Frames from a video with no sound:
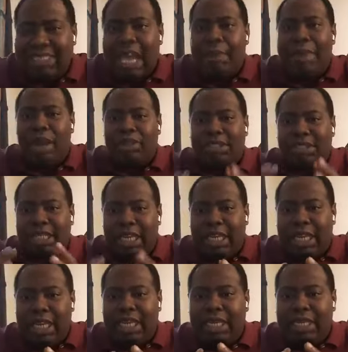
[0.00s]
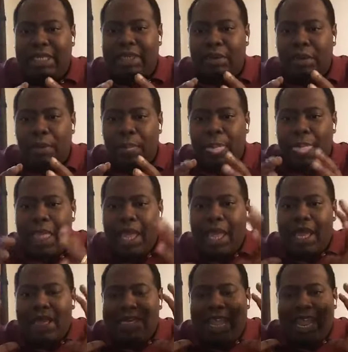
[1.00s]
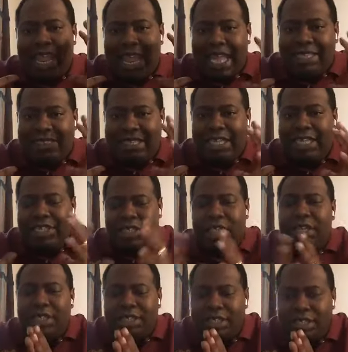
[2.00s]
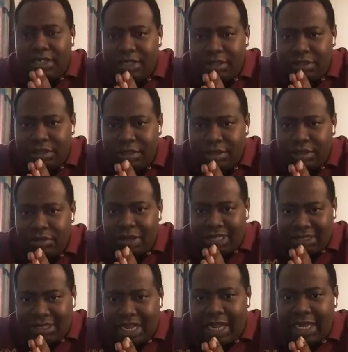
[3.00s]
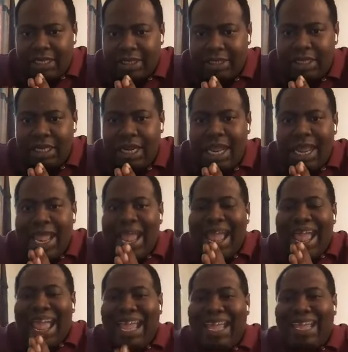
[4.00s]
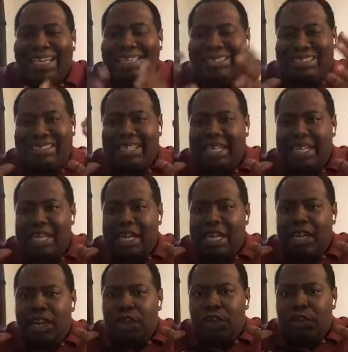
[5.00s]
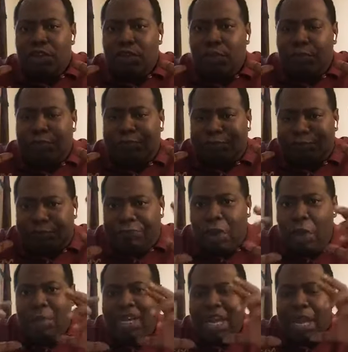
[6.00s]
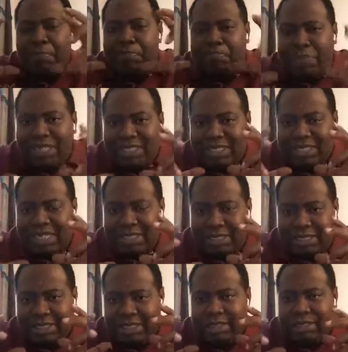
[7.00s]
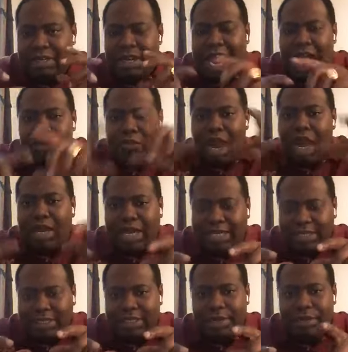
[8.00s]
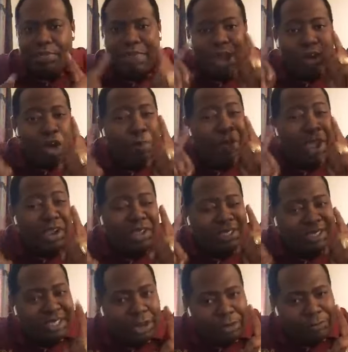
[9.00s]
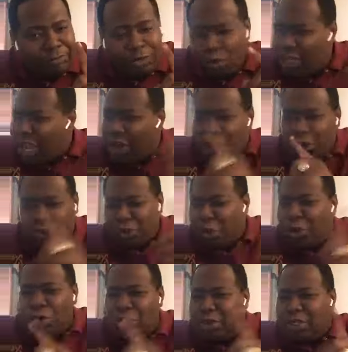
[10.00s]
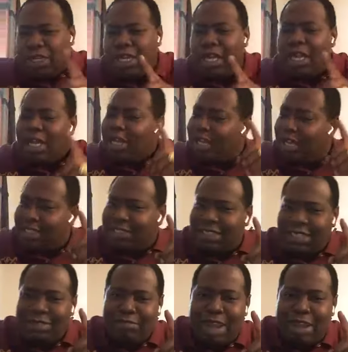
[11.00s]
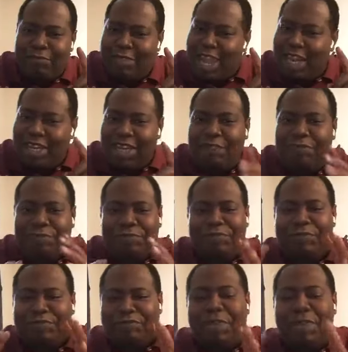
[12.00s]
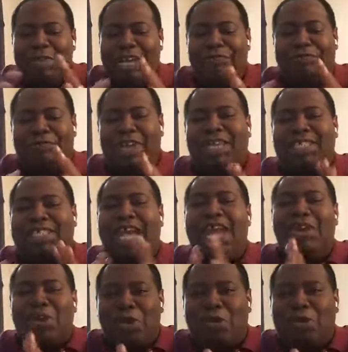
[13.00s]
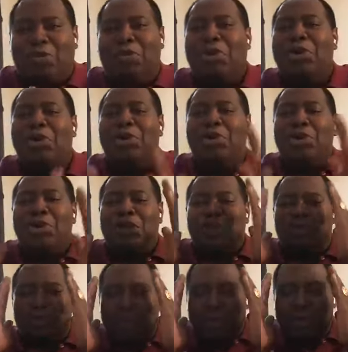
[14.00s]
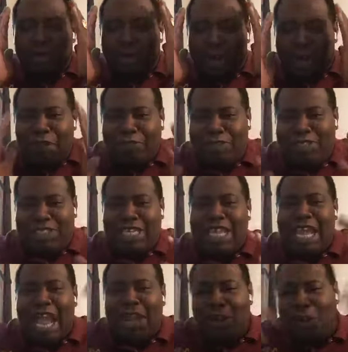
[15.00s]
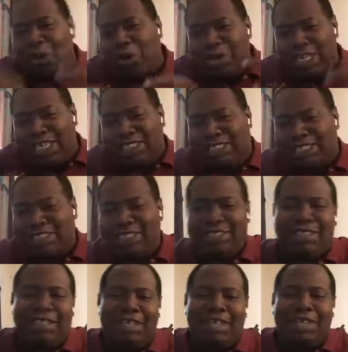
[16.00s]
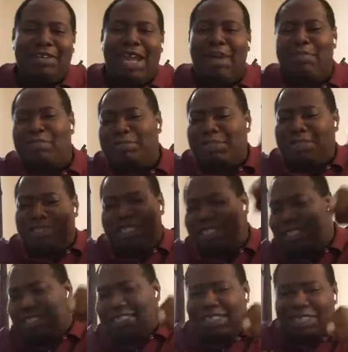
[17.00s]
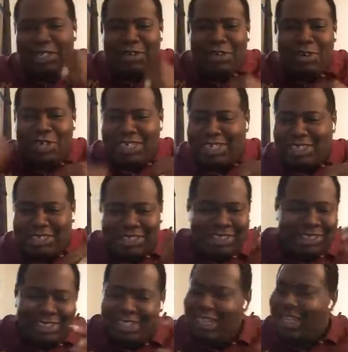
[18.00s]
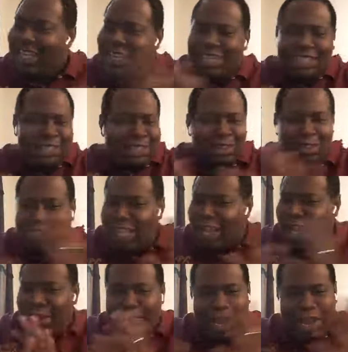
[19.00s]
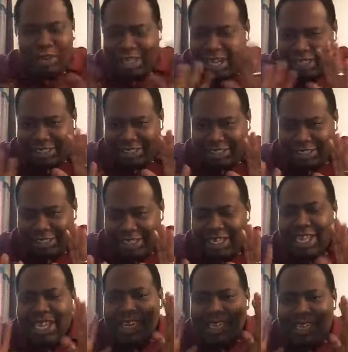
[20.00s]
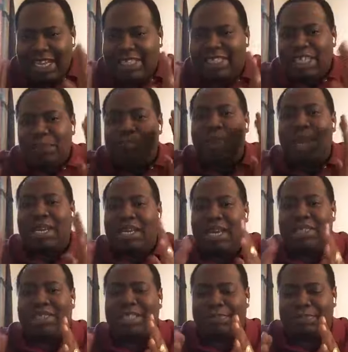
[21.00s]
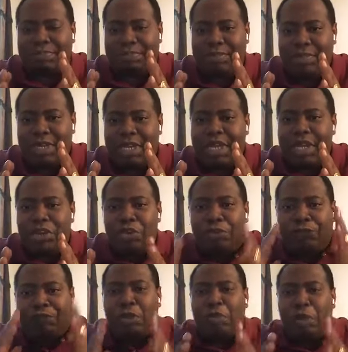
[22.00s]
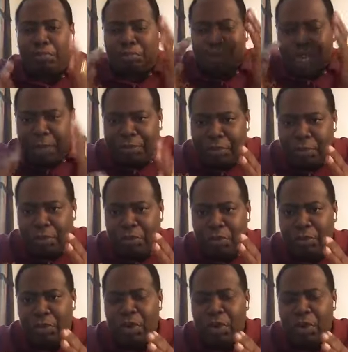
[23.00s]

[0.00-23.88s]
about taking the SDGs, you understand, and forming a business around it, but not by yourself. You cannot own. Listen, my Ghanaian farming and friends, I know you love to say I own this, this CEO, this. This is not about that. This is a partnership. You form a people,